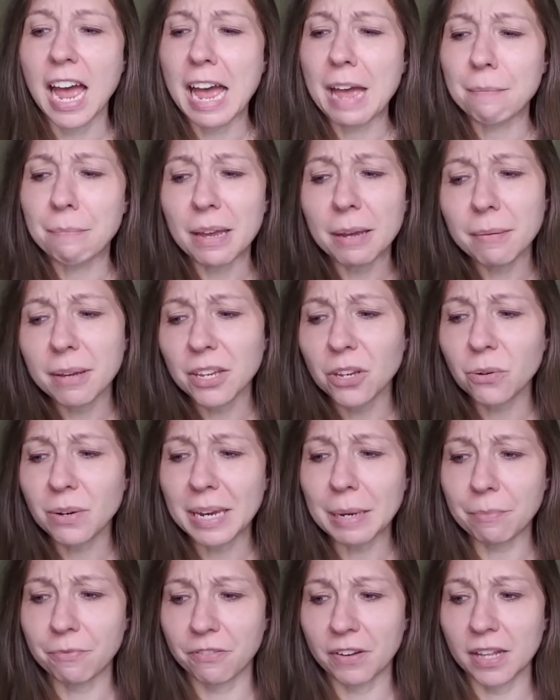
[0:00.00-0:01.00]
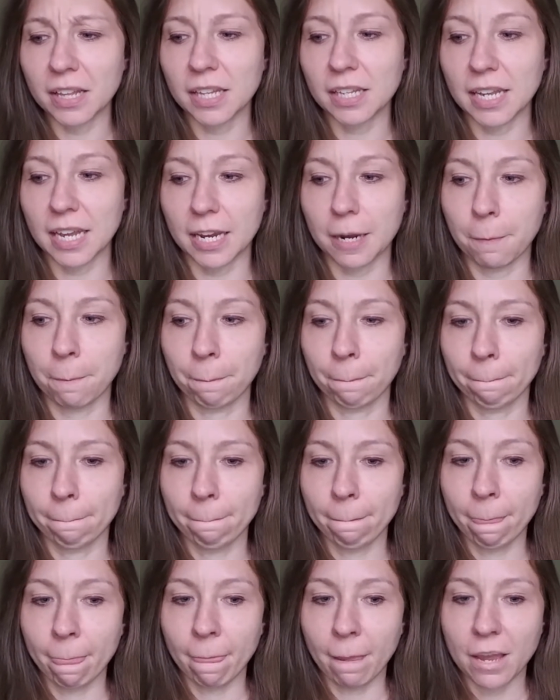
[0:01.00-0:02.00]
maybe you keep feeling like
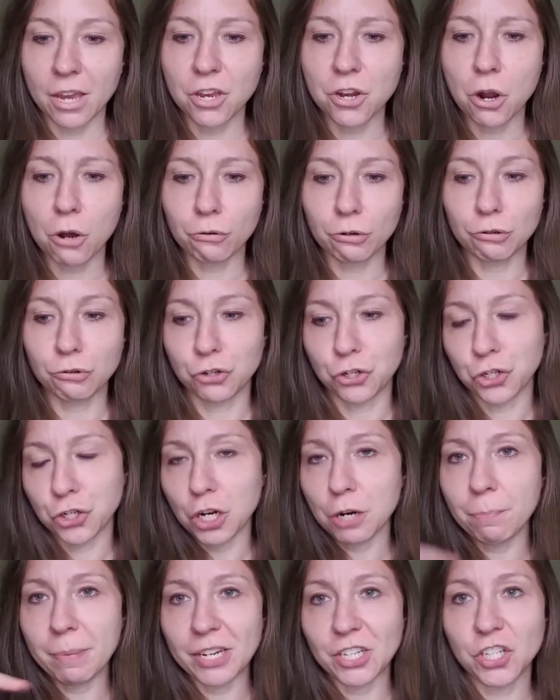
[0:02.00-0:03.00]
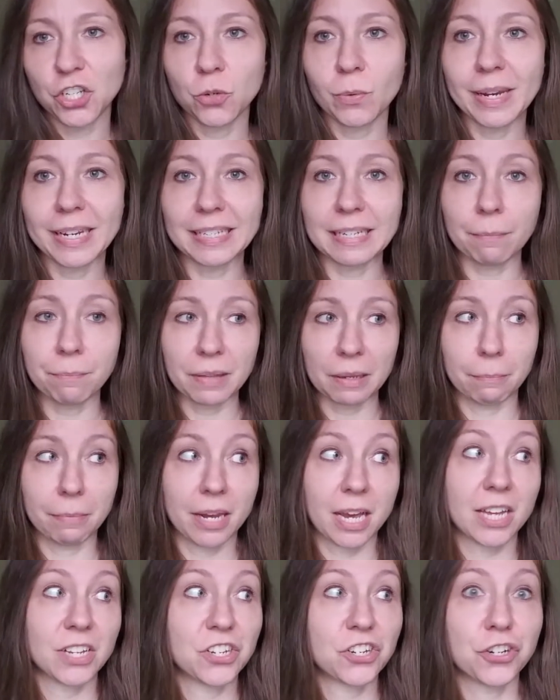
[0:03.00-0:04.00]
you know, you should be doing something
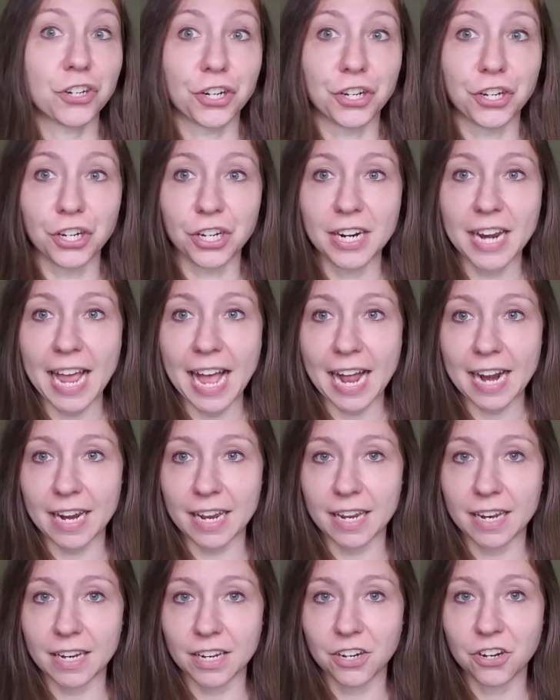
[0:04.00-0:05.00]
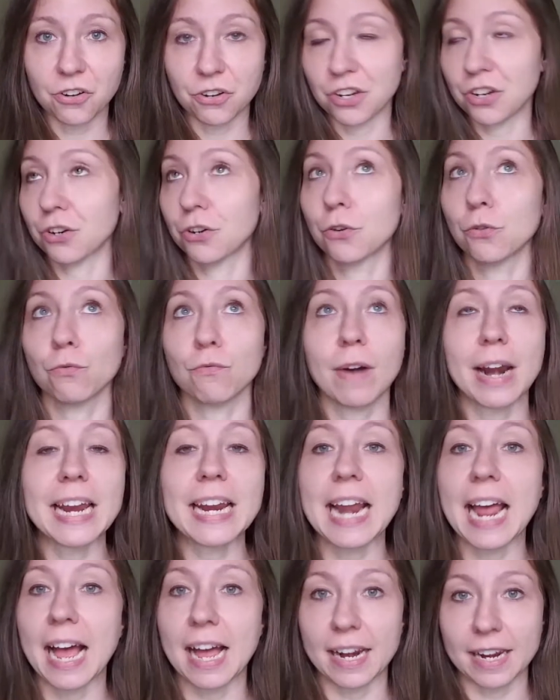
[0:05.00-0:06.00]
because you're good at it. You know, you're great
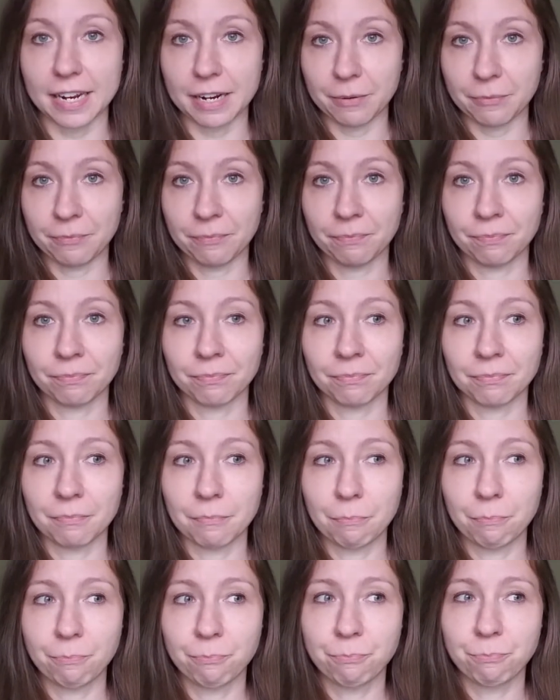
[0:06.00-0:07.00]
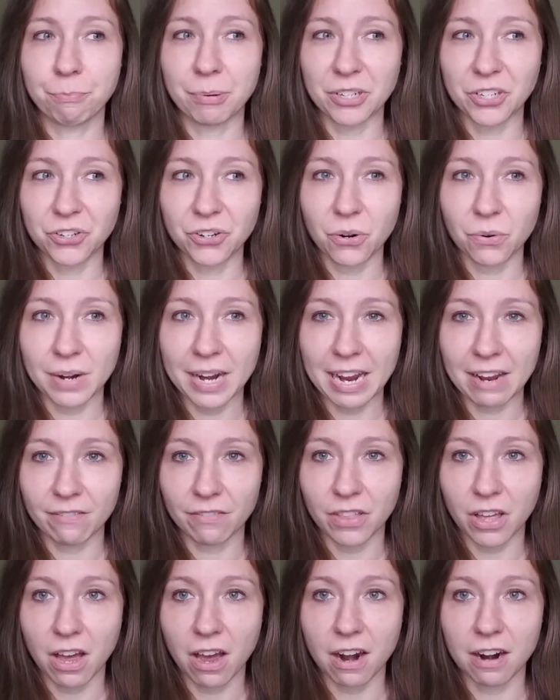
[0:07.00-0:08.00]
at it, but you don't have
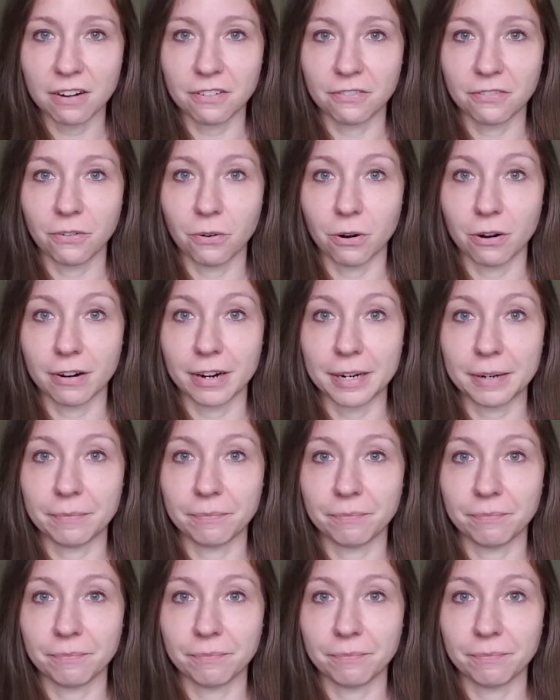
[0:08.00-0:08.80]
the heart for it.